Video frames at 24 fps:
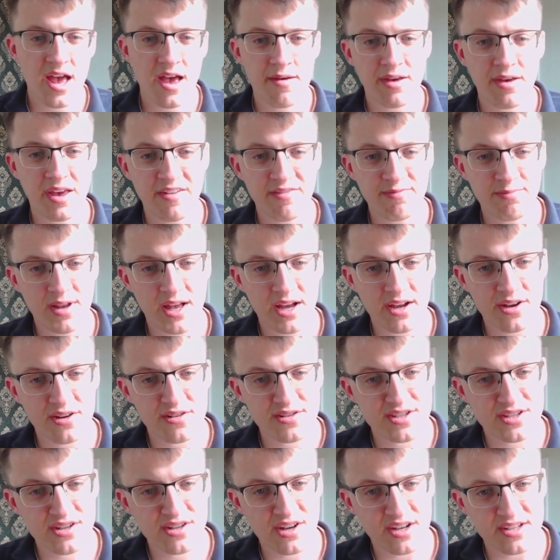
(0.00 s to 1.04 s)
If black goes
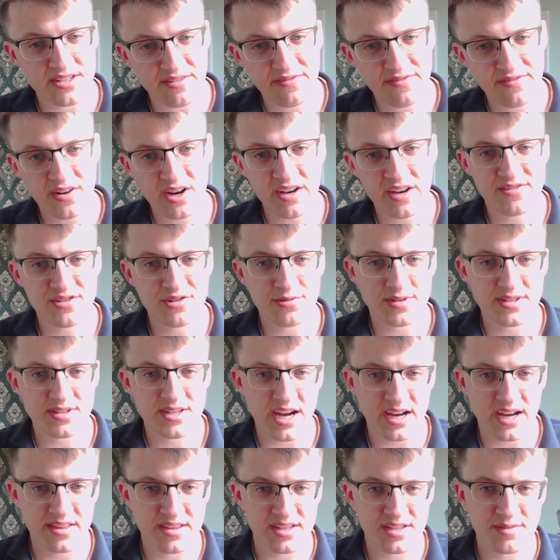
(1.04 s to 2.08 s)
knight d5 to
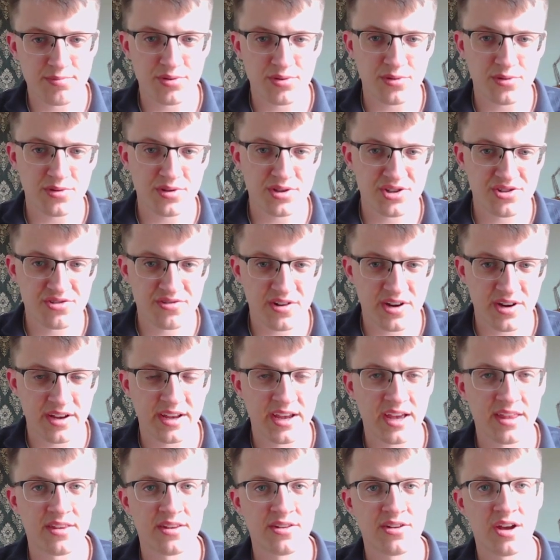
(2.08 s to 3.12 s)
attack this pawn and try and
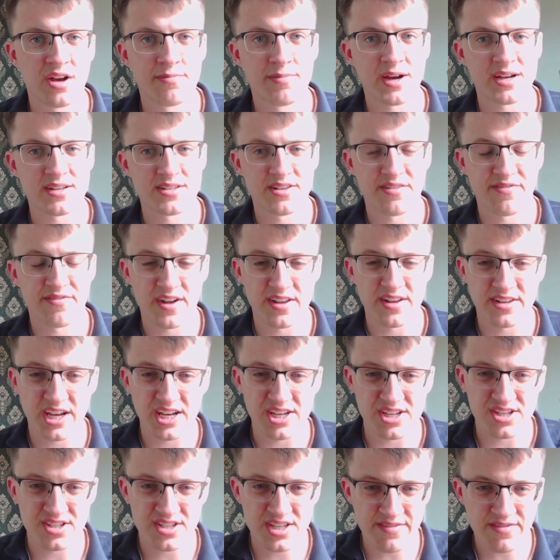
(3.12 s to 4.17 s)
get the knight back to defend
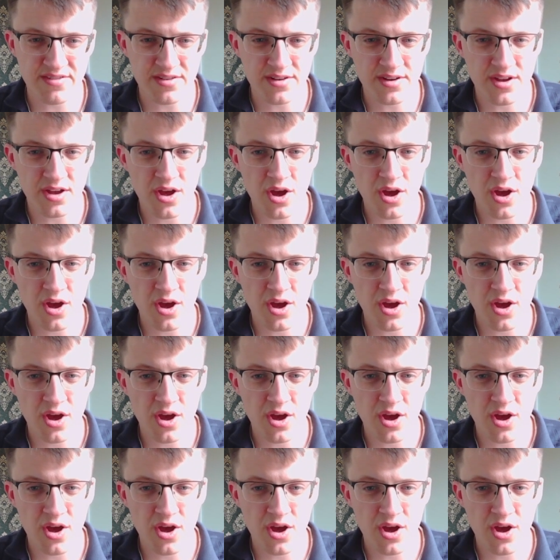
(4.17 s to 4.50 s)
h7,